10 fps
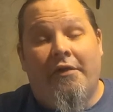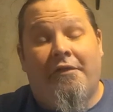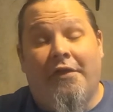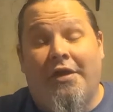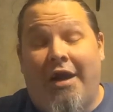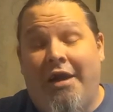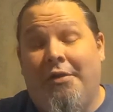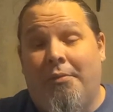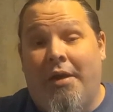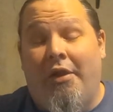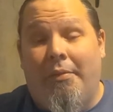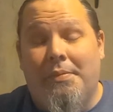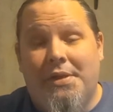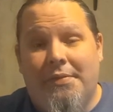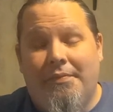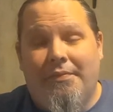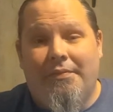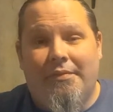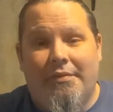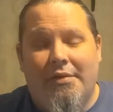Forgotten Realms.
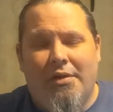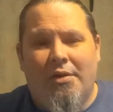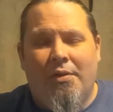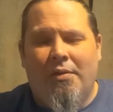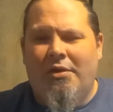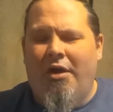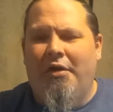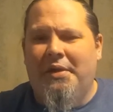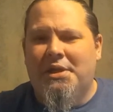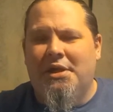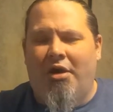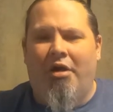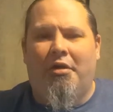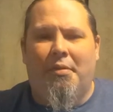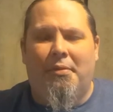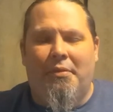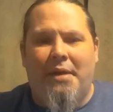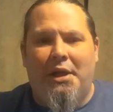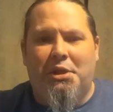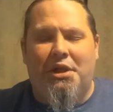We'll call this an honorable
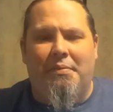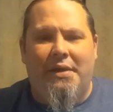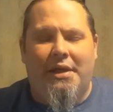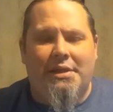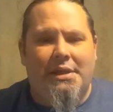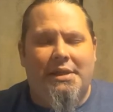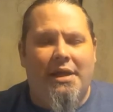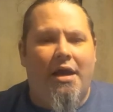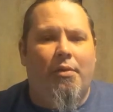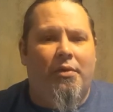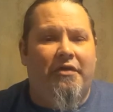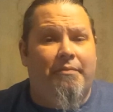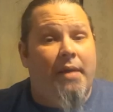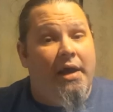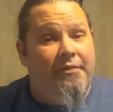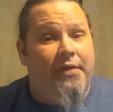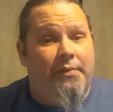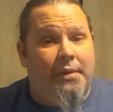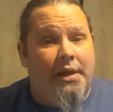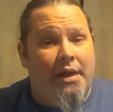mention because it's not one of my
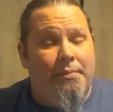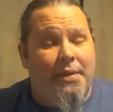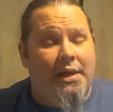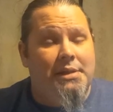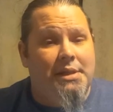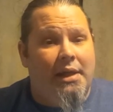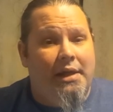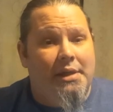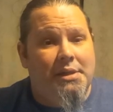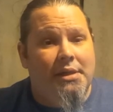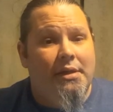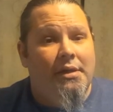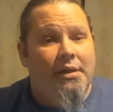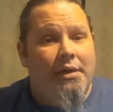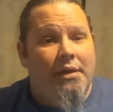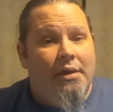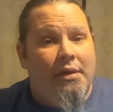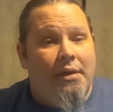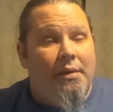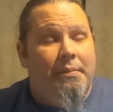favorite campaign settings,
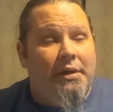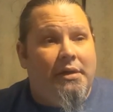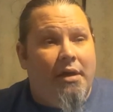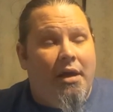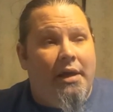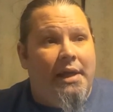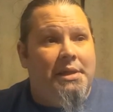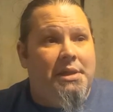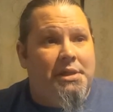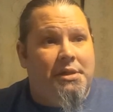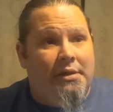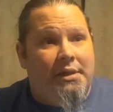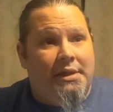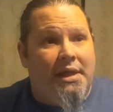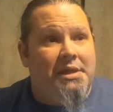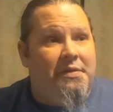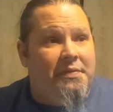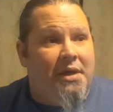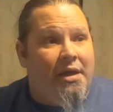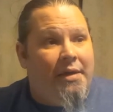but God has it stood the test
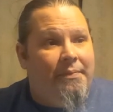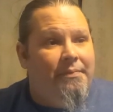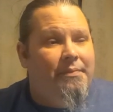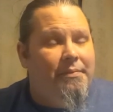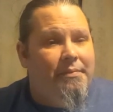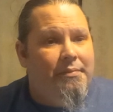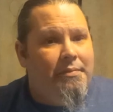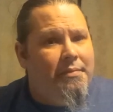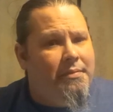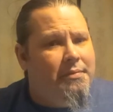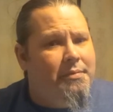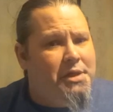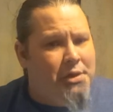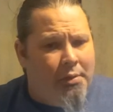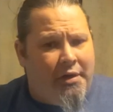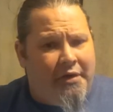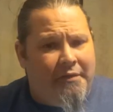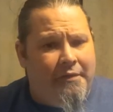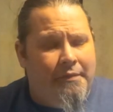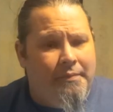of time. Sort
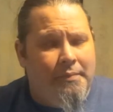of.